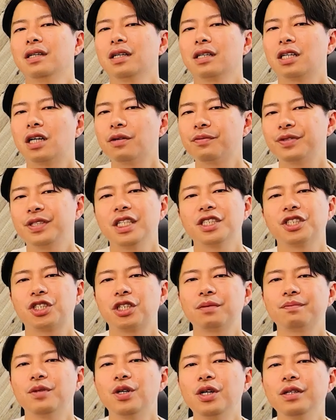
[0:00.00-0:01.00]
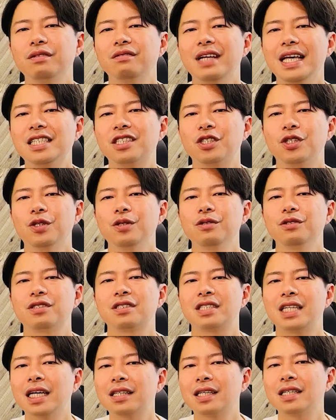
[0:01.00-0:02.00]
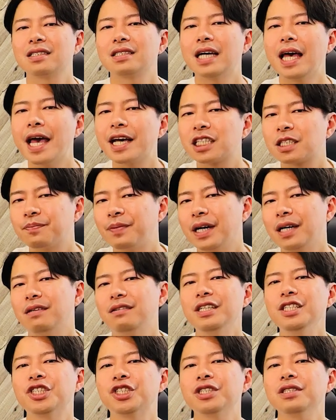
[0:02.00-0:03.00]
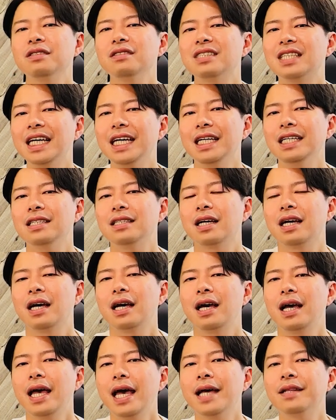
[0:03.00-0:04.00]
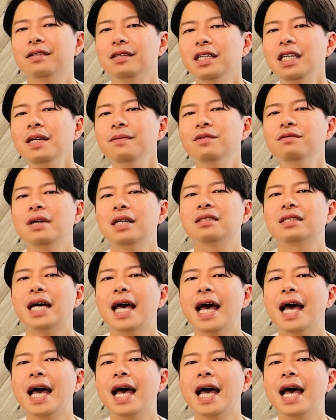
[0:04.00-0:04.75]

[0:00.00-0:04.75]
Confidential mode lets you set an expiration date and even an